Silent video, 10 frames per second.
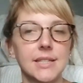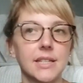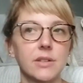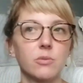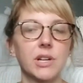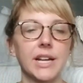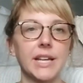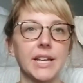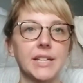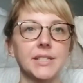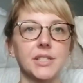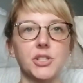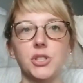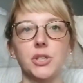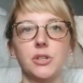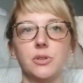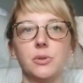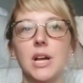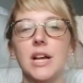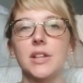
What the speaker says: and then when I get to